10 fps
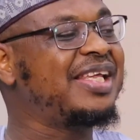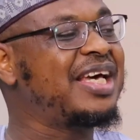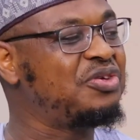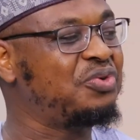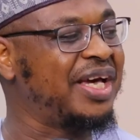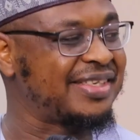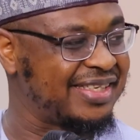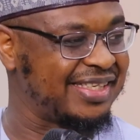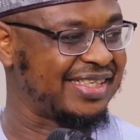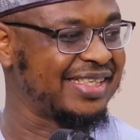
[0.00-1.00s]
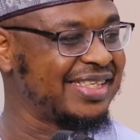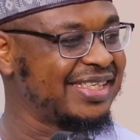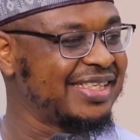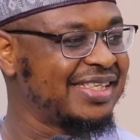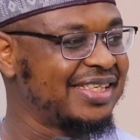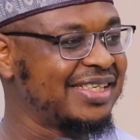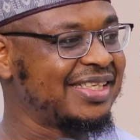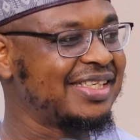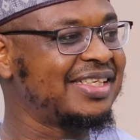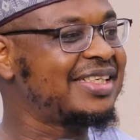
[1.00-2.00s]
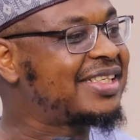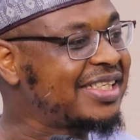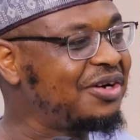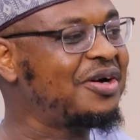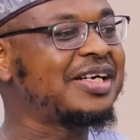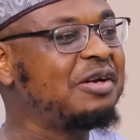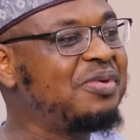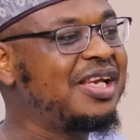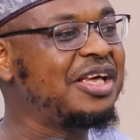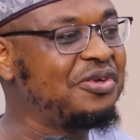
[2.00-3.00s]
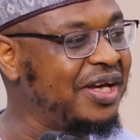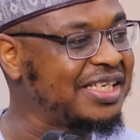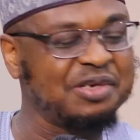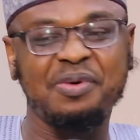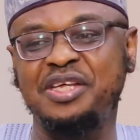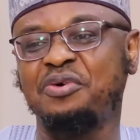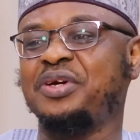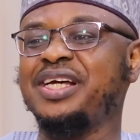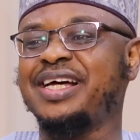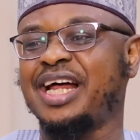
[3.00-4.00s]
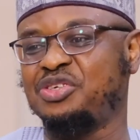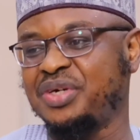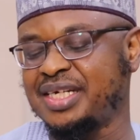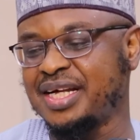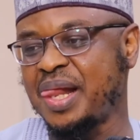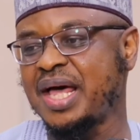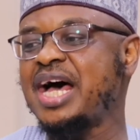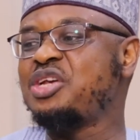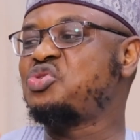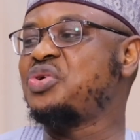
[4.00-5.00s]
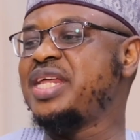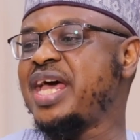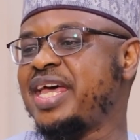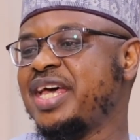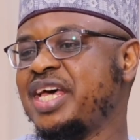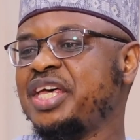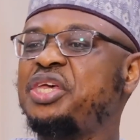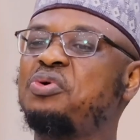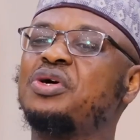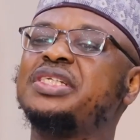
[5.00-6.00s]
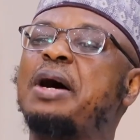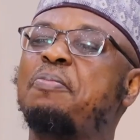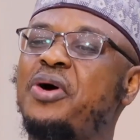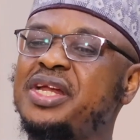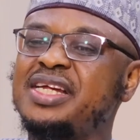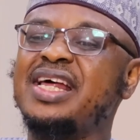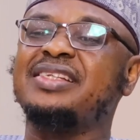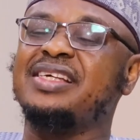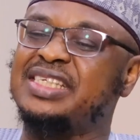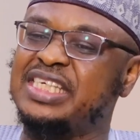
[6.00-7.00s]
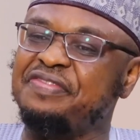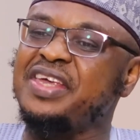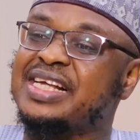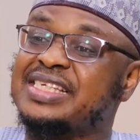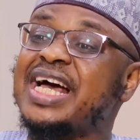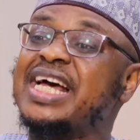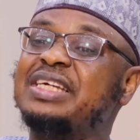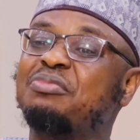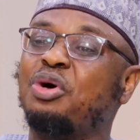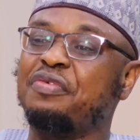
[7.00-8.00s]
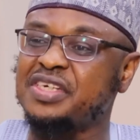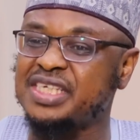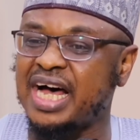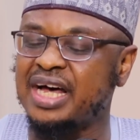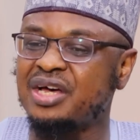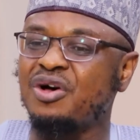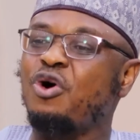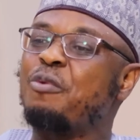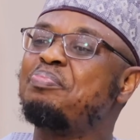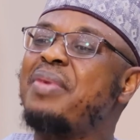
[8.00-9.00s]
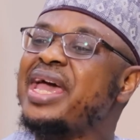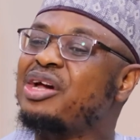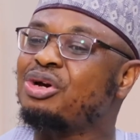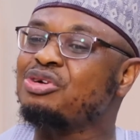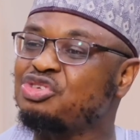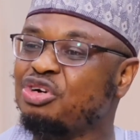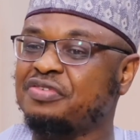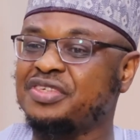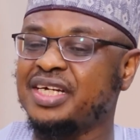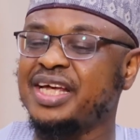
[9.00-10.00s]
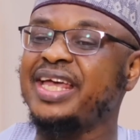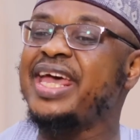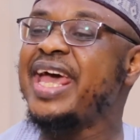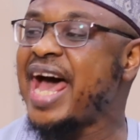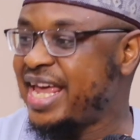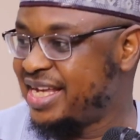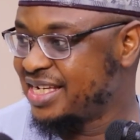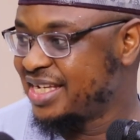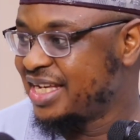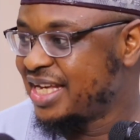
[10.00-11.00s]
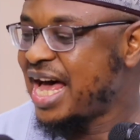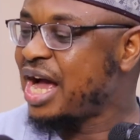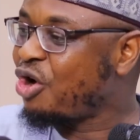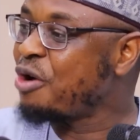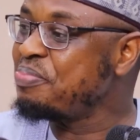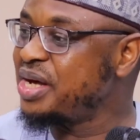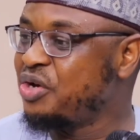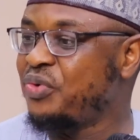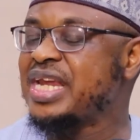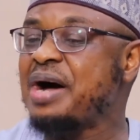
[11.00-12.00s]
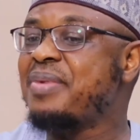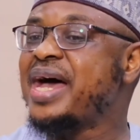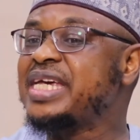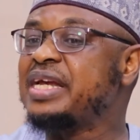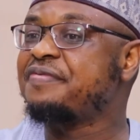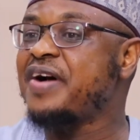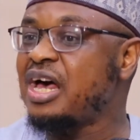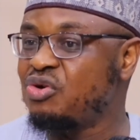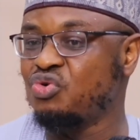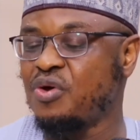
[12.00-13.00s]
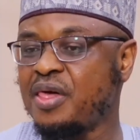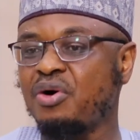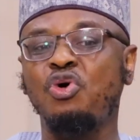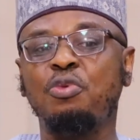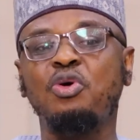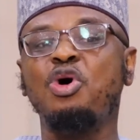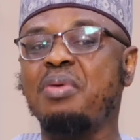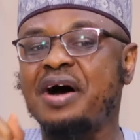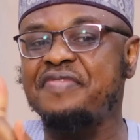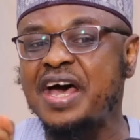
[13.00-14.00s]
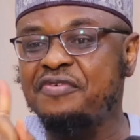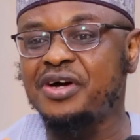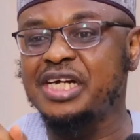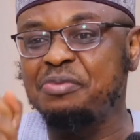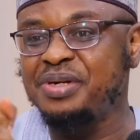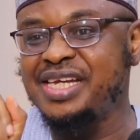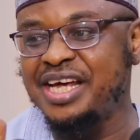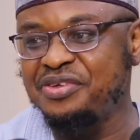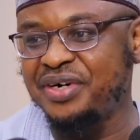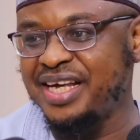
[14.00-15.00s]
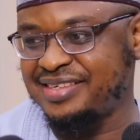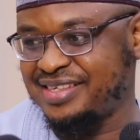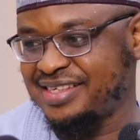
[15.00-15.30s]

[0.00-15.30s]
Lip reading: million. $300 million, but he couldn't graduate. And today, he was appointed as the chief executive officer of Microsoft AI, a company with a market value of over $500 billion.